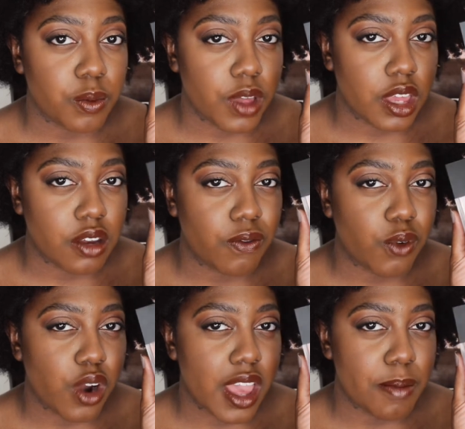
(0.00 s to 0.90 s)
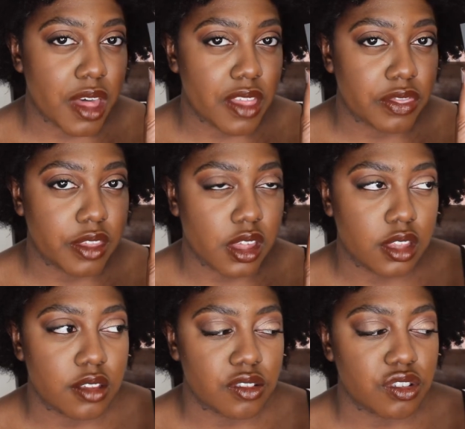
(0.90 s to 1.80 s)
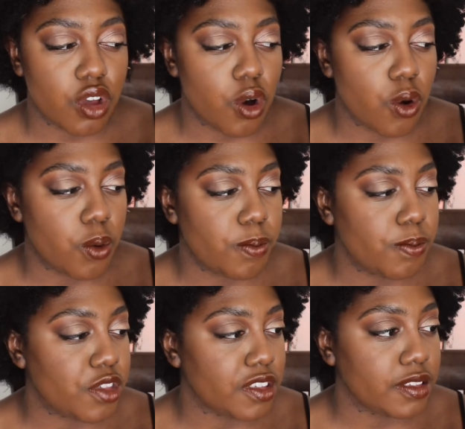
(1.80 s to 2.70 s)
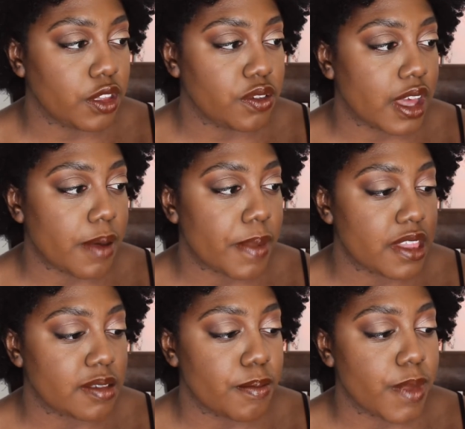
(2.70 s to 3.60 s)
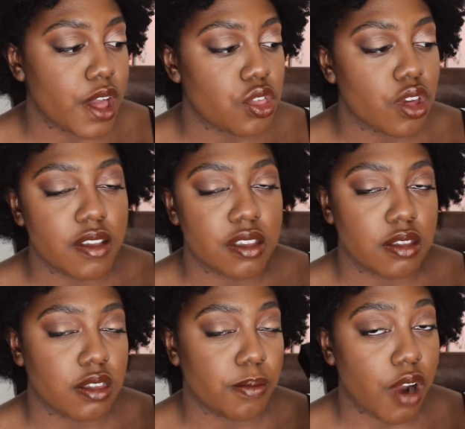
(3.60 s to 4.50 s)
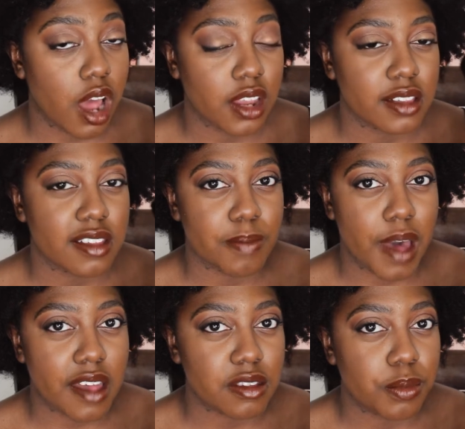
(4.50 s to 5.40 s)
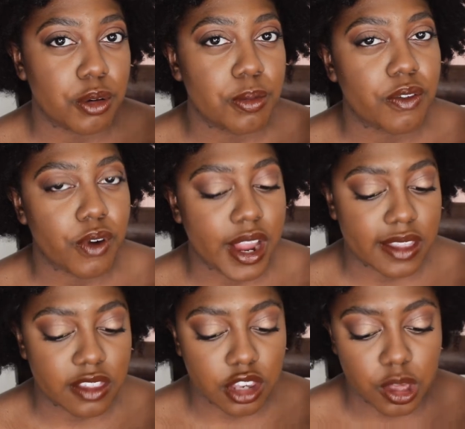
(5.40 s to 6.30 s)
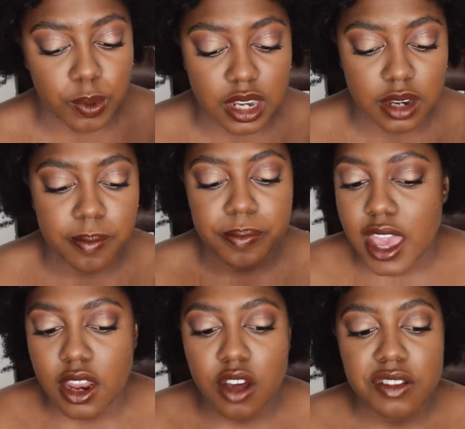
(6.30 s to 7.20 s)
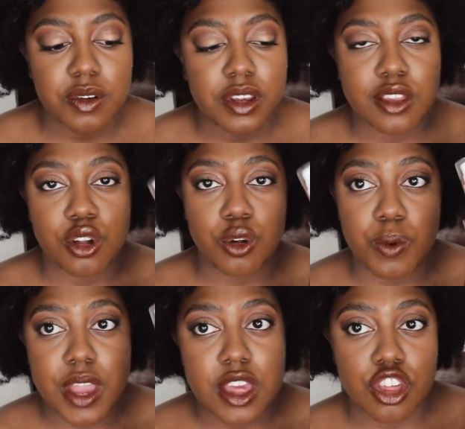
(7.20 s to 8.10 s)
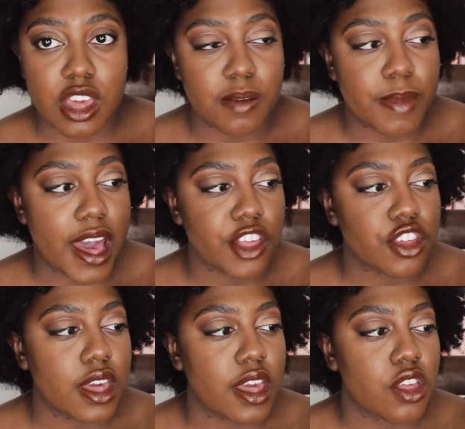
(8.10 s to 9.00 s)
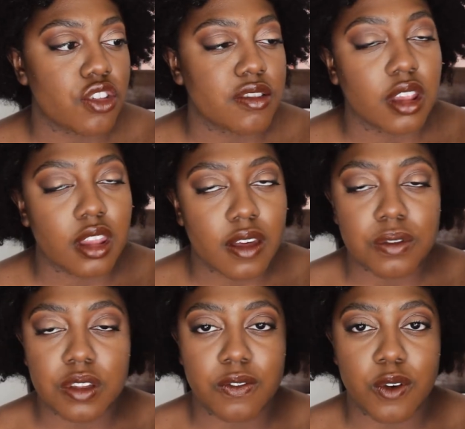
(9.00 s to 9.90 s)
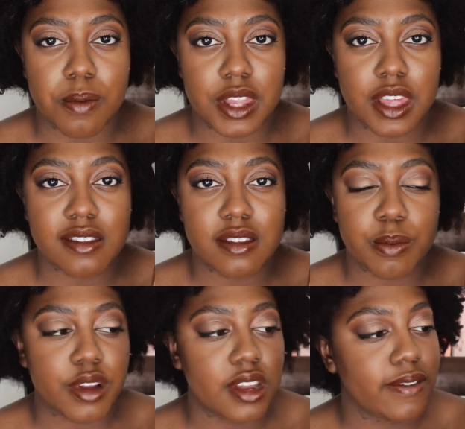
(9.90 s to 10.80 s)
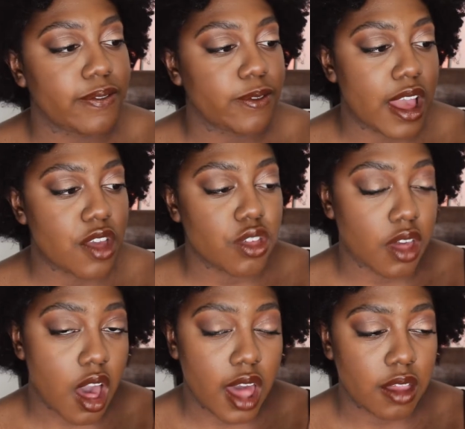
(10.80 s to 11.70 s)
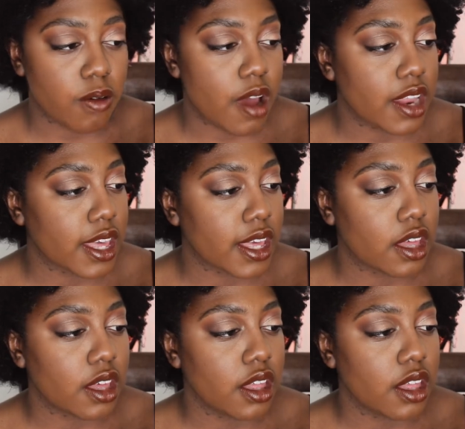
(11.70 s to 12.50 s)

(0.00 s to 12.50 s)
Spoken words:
one for a month. So just using up as much as the product as possible before I get the new one. And also another great shade match and just a lovely formula is the Pretty Fresh Hyaluronic